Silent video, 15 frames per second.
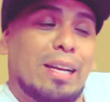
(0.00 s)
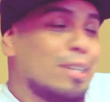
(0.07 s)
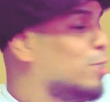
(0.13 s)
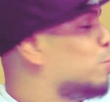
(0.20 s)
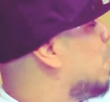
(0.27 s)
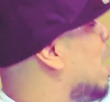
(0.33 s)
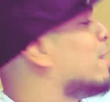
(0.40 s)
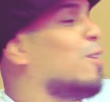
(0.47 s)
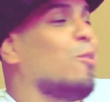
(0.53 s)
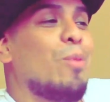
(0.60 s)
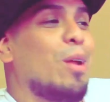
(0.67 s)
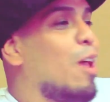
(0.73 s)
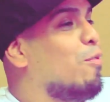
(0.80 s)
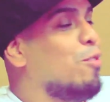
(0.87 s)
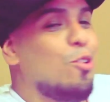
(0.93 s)
expect it
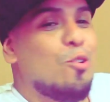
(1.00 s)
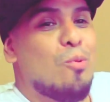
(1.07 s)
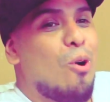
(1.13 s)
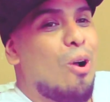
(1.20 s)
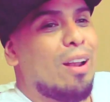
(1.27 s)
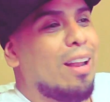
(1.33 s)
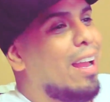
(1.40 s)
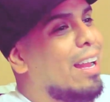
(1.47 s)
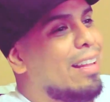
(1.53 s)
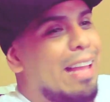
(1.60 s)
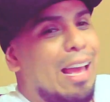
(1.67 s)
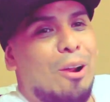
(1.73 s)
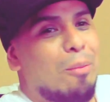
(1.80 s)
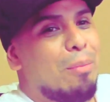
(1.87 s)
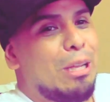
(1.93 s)
whenever you want.
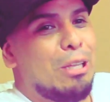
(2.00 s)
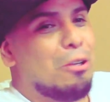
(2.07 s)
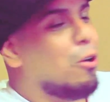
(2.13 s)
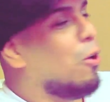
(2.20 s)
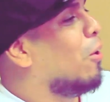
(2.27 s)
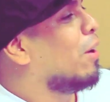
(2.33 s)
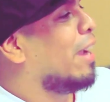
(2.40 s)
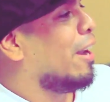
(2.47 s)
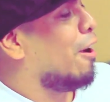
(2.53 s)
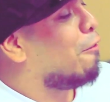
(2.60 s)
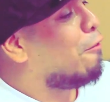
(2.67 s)
That don't mean you gonna get a